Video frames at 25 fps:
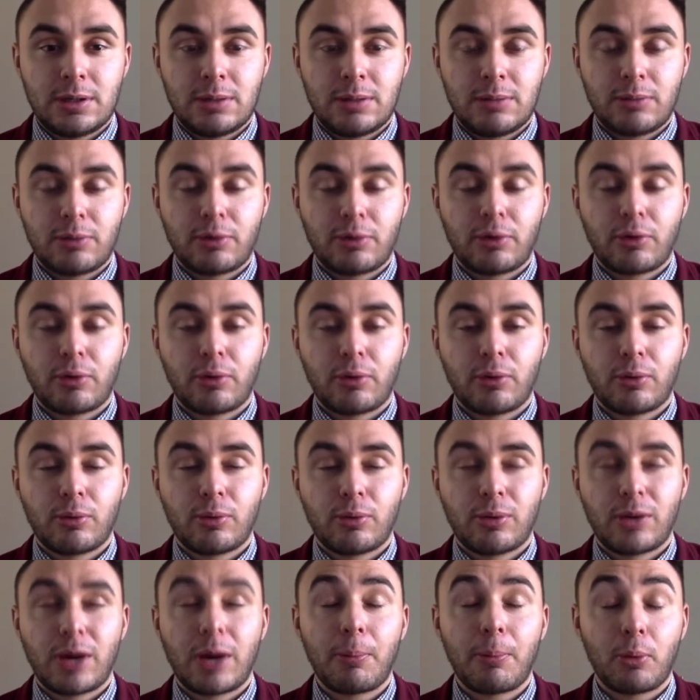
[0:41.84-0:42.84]
a
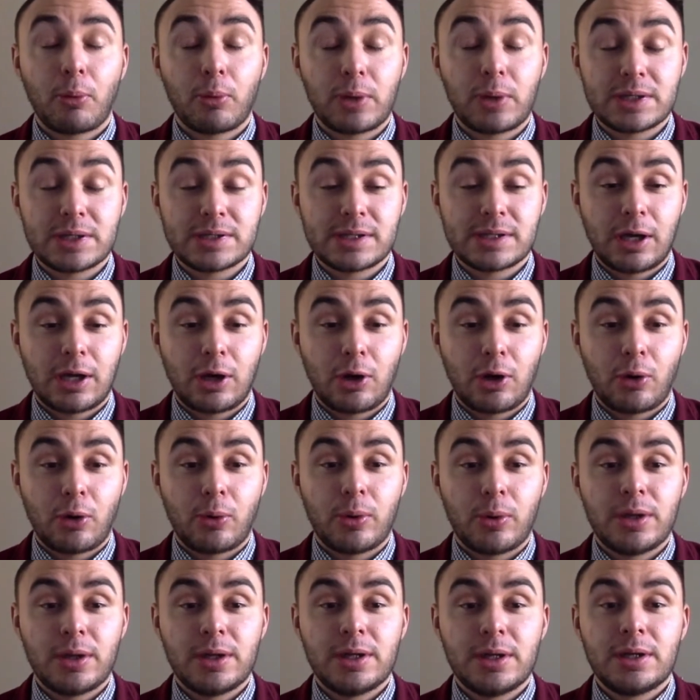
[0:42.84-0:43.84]
couple weeks ago
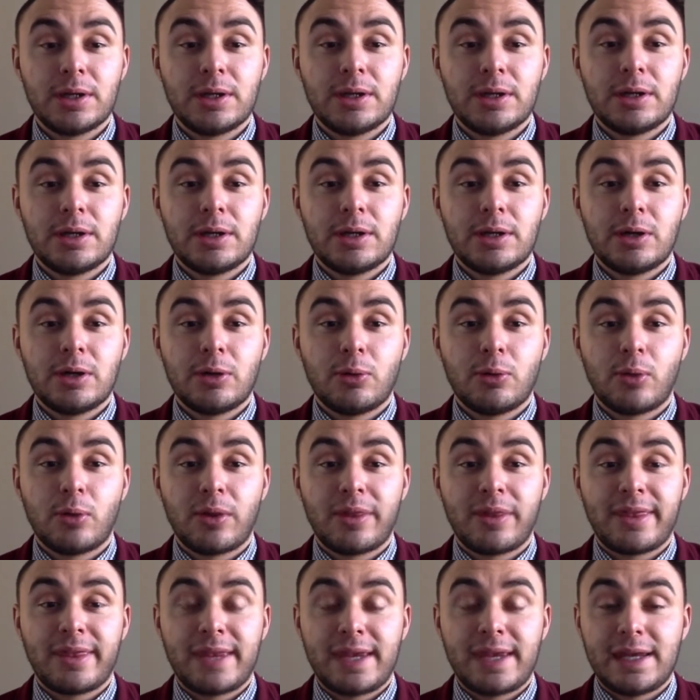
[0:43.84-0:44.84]

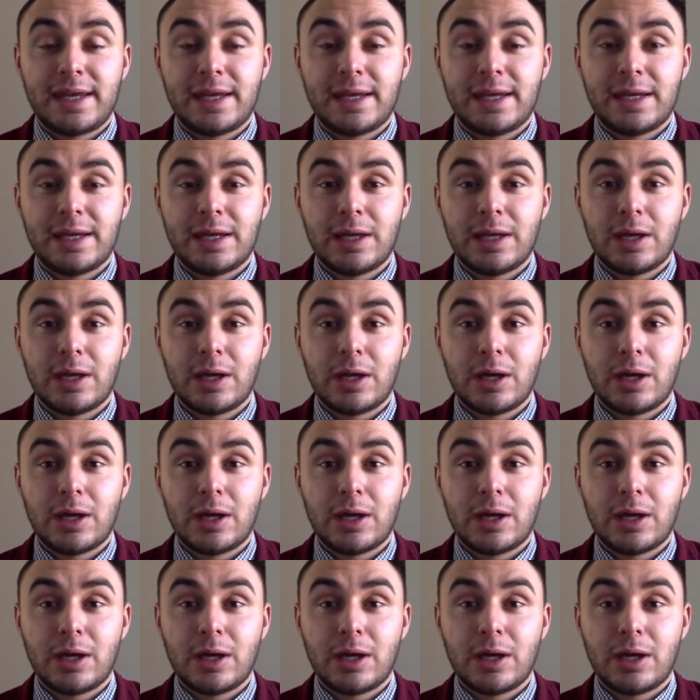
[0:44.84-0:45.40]
with the